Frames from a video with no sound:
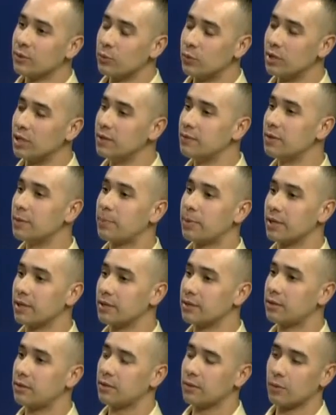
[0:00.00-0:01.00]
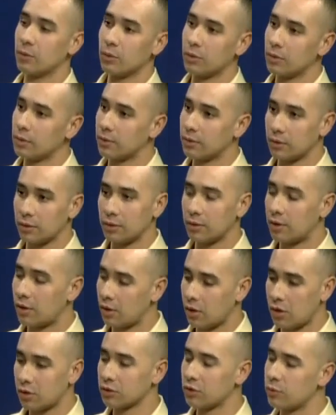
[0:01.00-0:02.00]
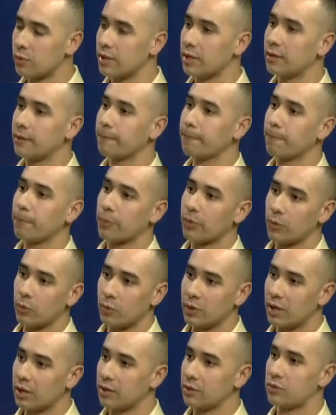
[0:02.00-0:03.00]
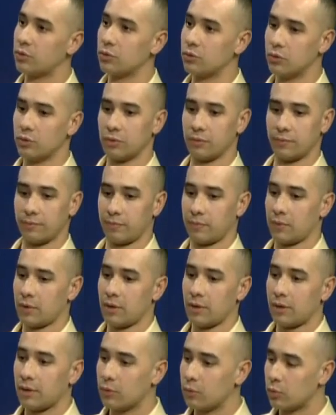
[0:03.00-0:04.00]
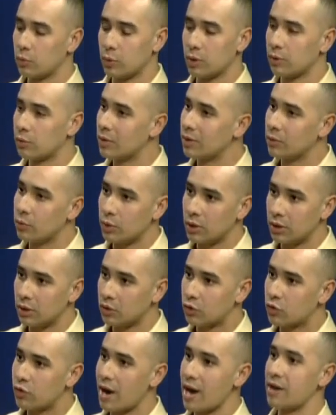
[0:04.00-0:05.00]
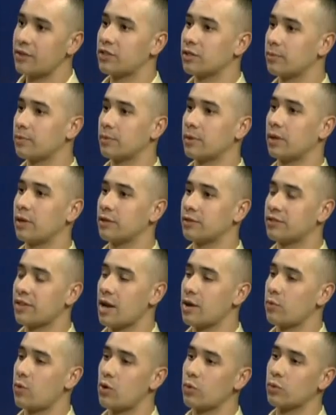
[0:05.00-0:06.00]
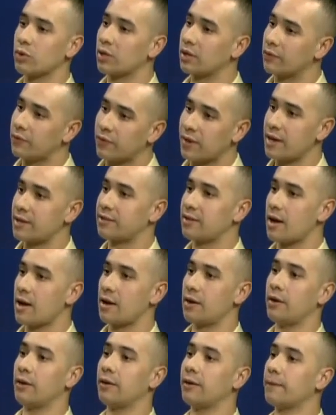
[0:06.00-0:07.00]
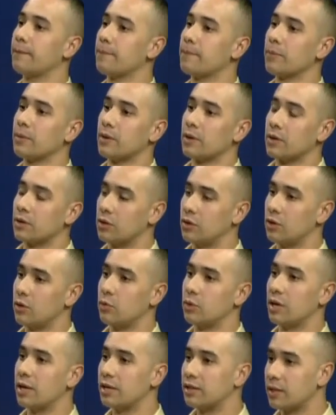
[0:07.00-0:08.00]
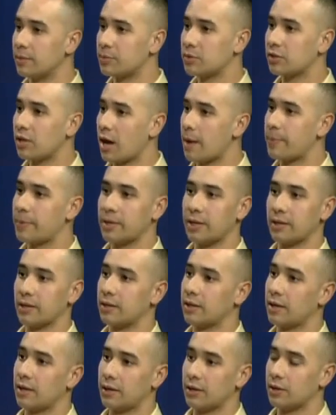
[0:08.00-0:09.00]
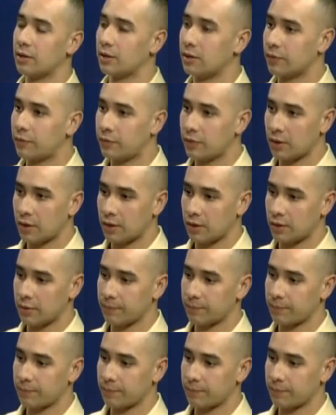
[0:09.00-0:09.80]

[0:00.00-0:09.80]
we leave the place. Along the way, we get into, we, we, we crash on a sidewalk. We get a flat tire. You know, we end up stopping at a, at a, a uh,